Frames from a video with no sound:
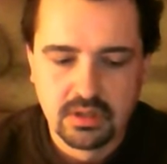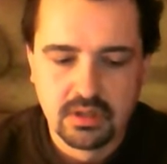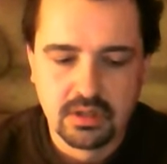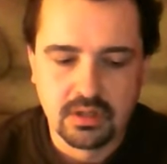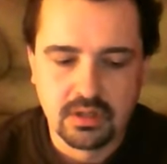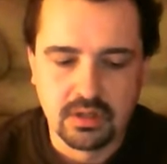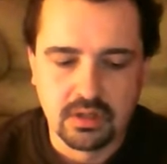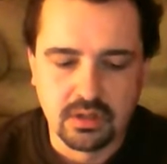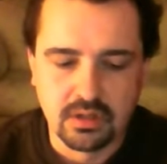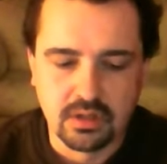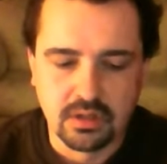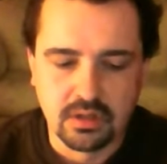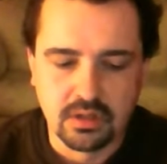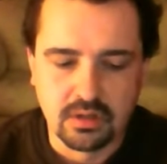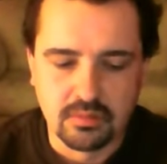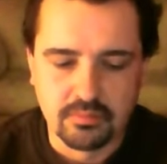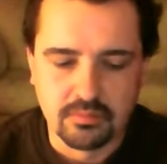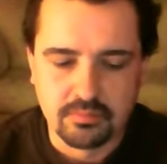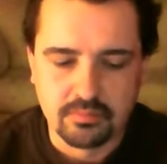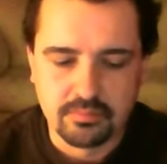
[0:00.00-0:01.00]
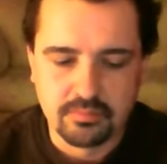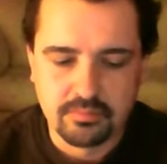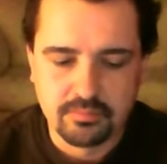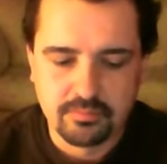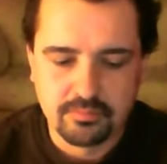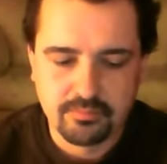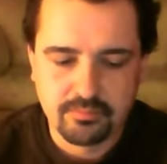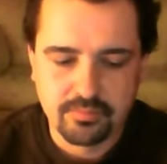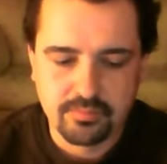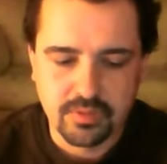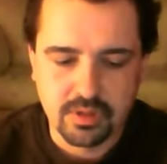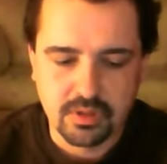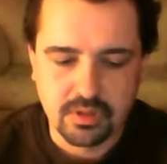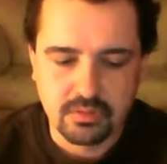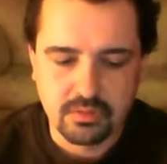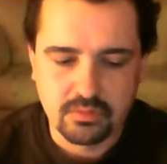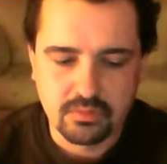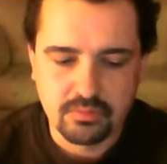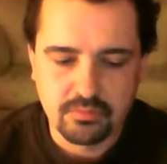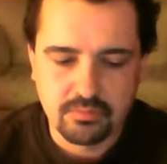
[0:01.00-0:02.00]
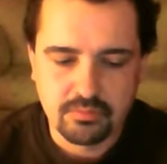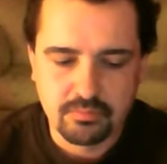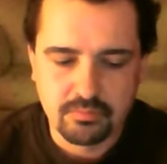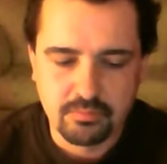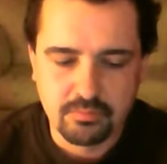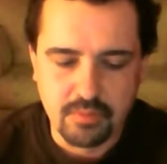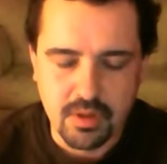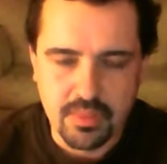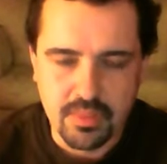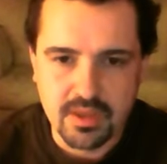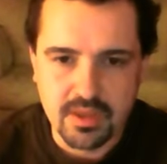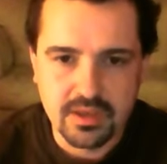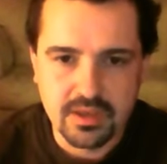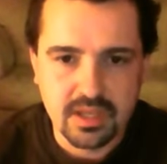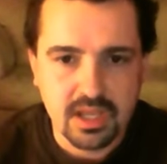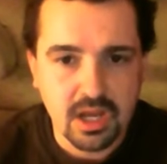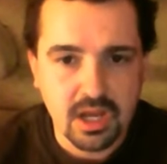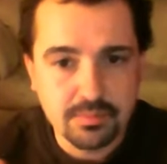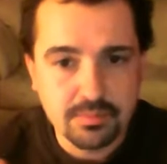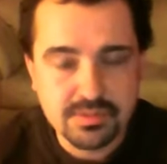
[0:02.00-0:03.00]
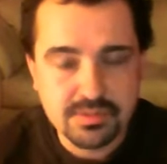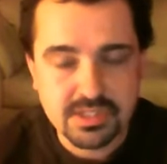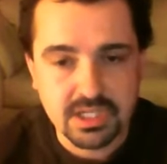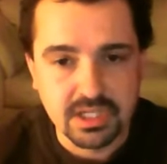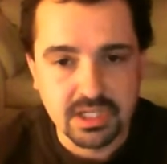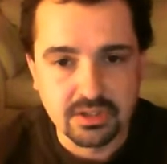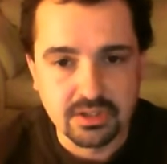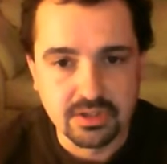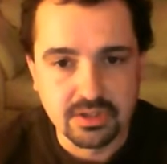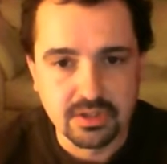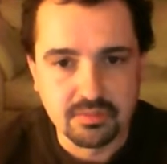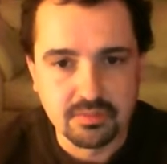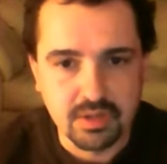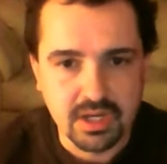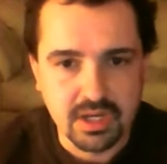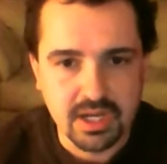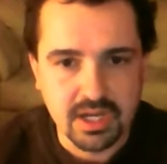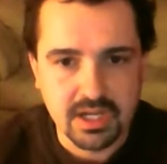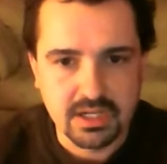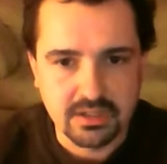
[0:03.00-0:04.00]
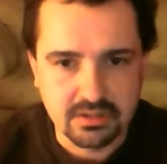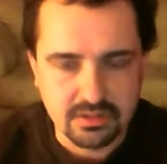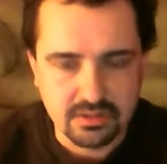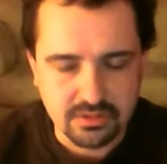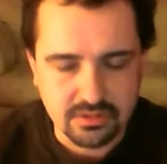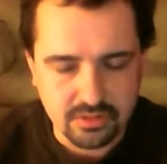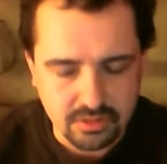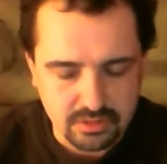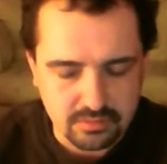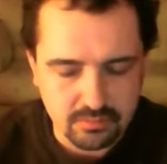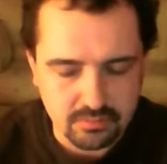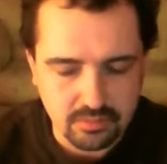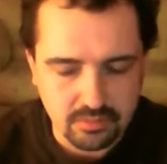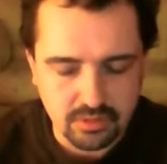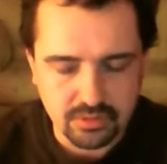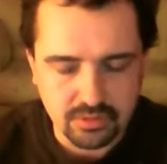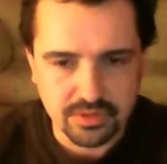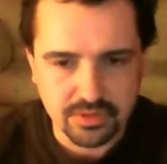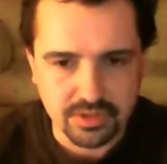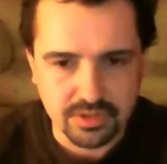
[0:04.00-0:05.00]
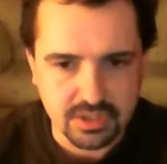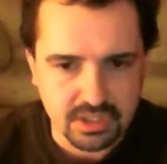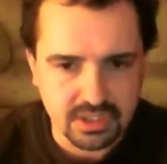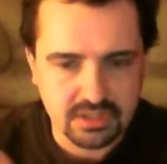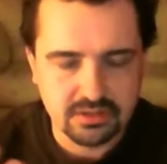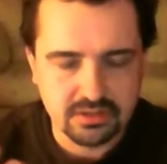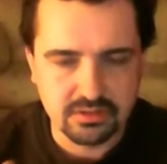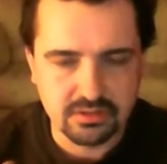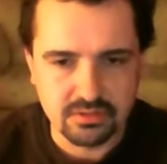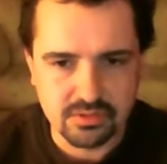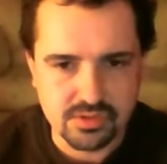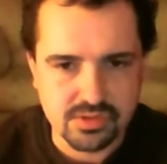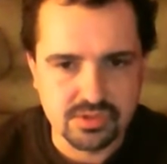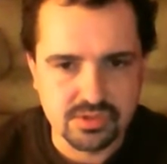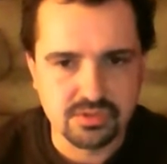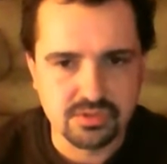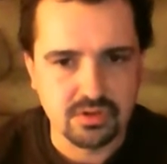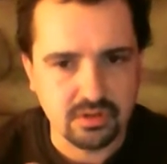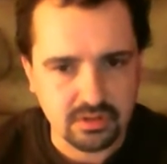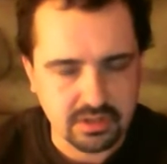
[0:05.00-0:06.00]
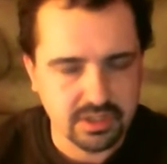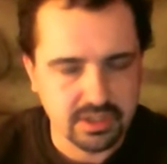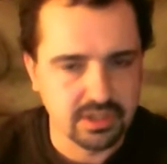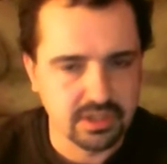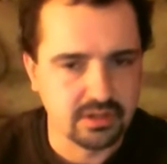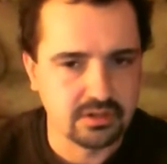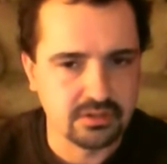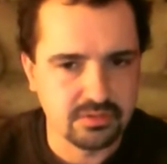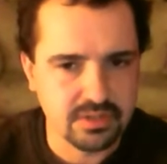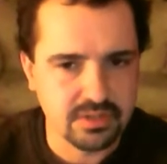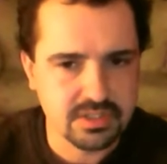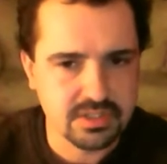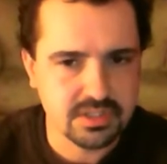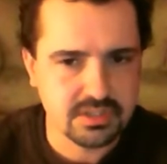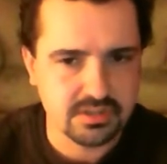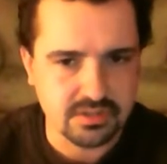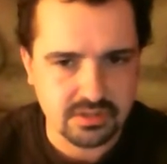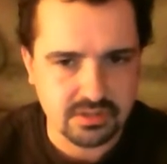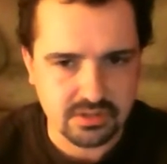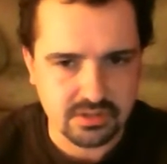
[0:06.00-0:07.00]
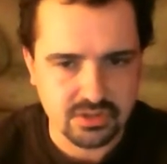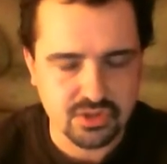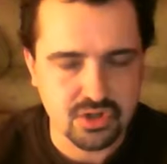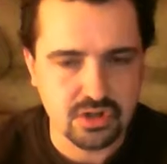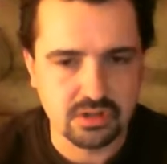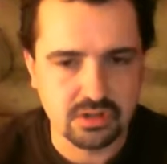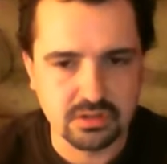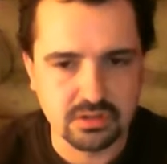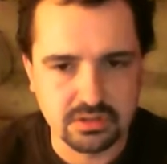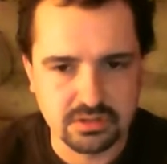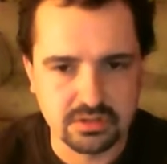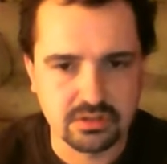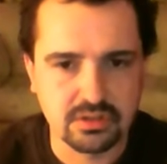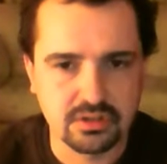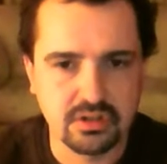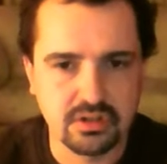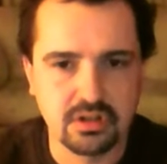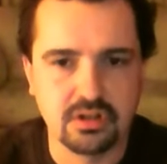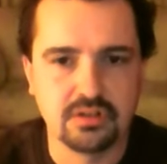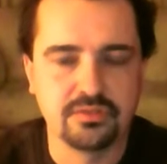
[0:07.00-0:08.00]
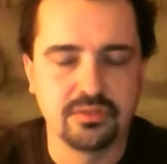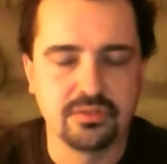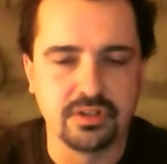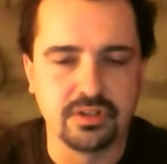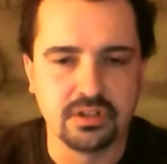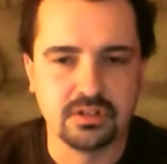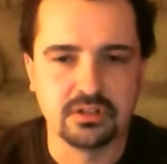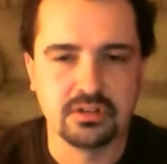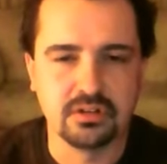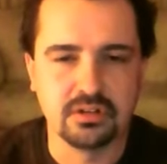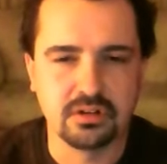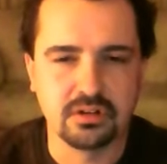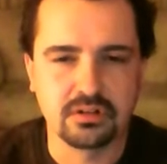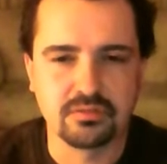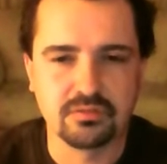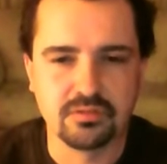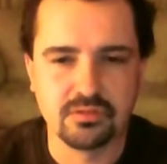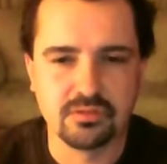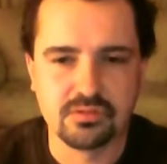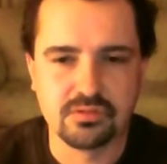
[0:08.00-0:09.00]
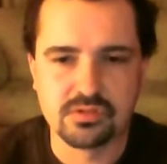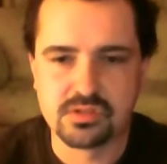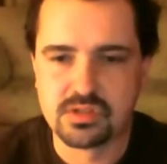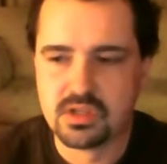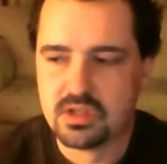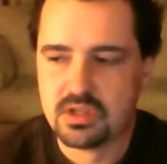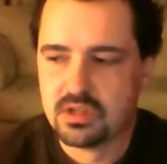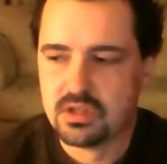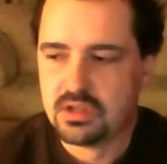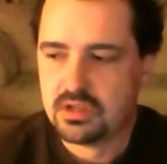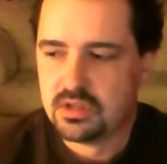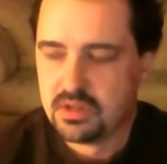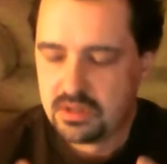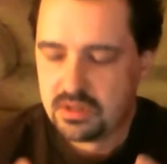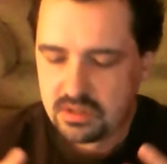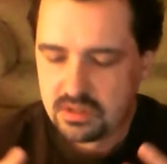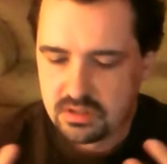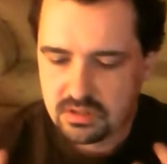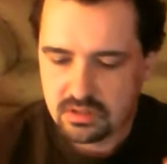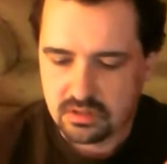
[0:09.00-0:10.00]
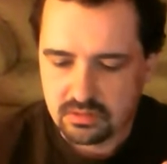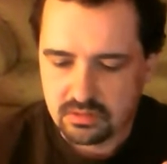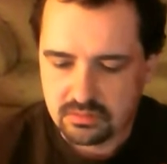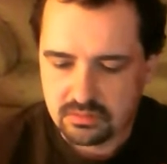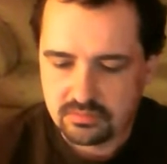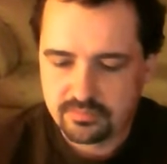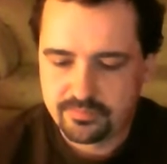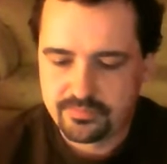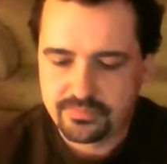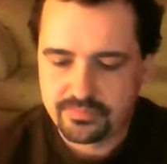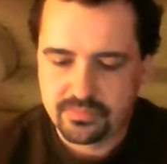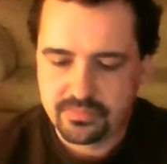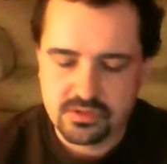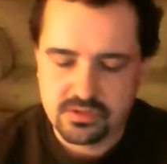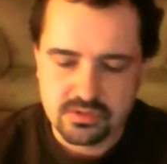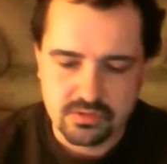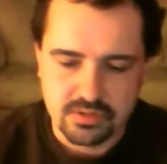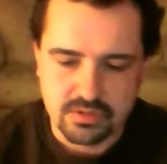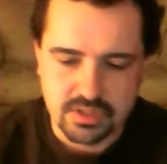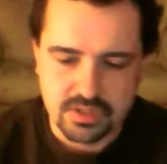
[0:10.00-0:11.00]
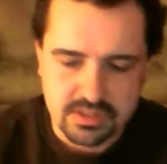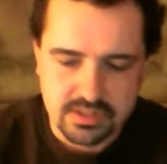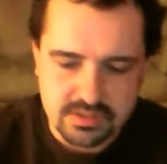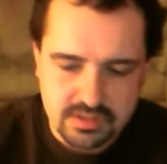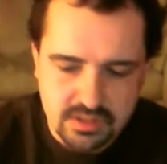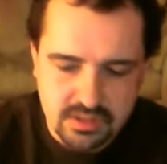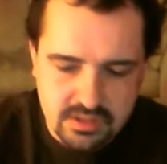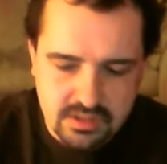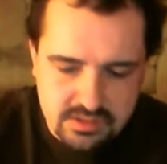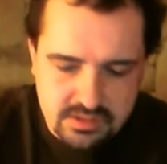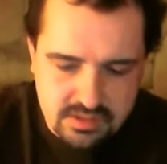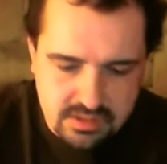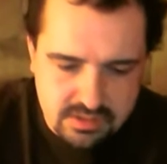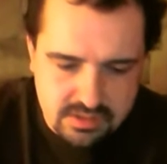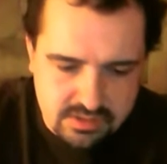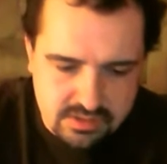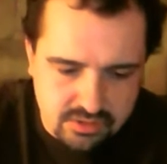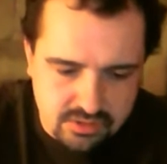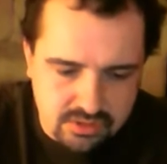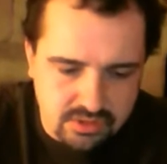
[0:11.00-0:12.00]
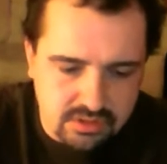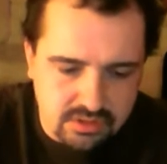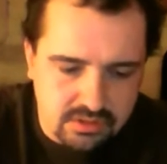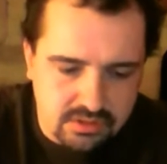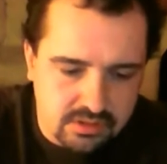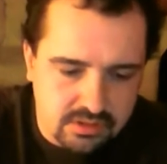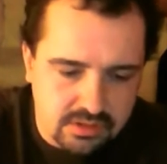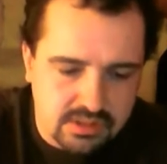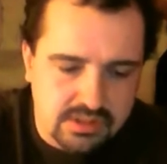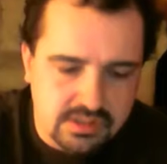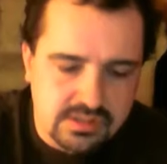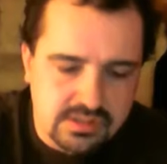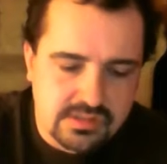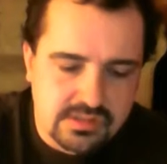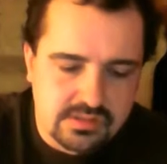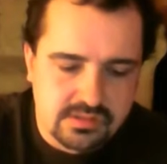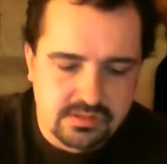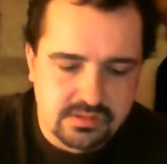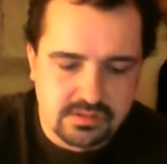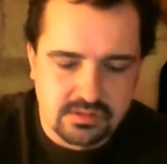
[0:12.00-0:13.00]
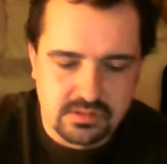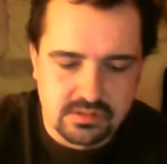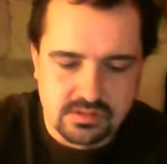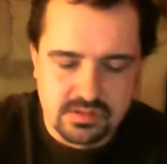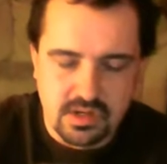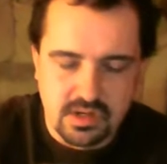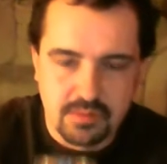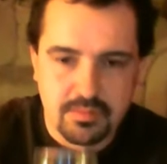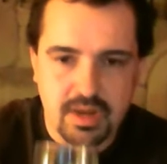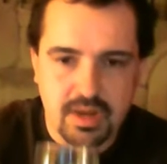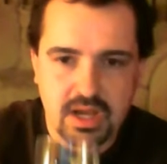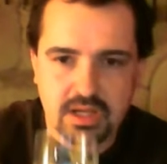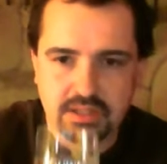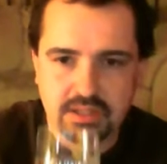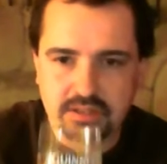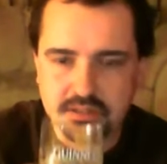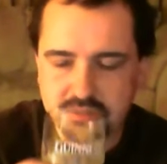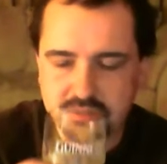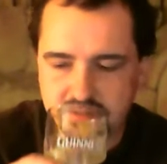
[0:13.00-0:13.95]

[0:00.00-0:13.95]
Um, you know, but then they upscaled it by adding the dark malt and you get those dark characteristics like the chocolate and the coffee and the dark fruits. You know, so it's it's it's good. It's it's not bad.